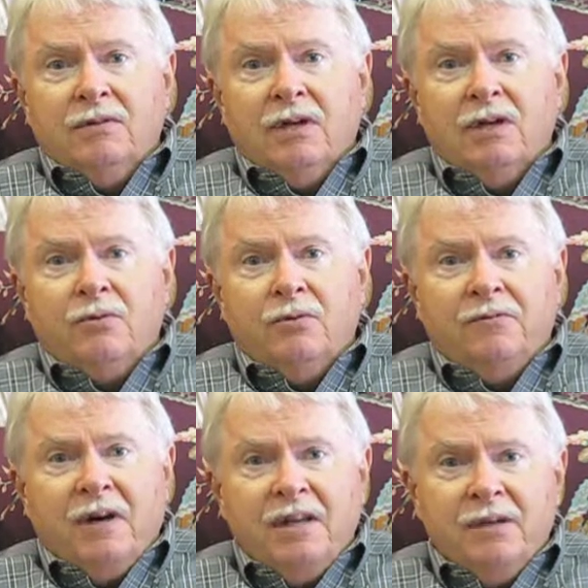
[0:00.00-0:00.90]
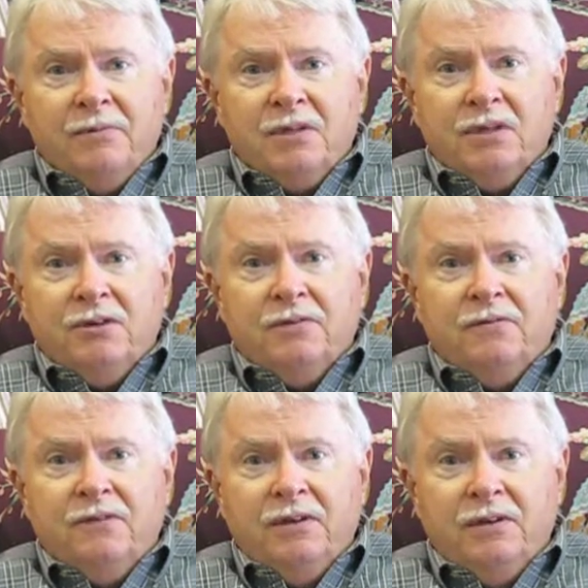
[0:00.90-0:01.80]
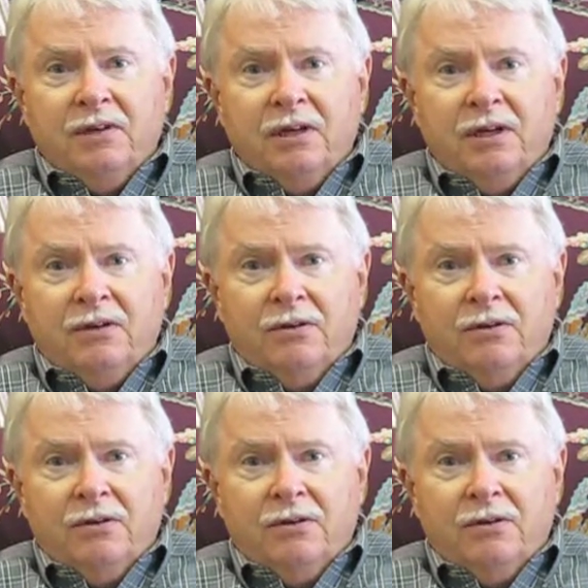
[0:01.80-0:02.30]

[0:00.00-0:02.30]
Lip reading: Huck will find himself in the later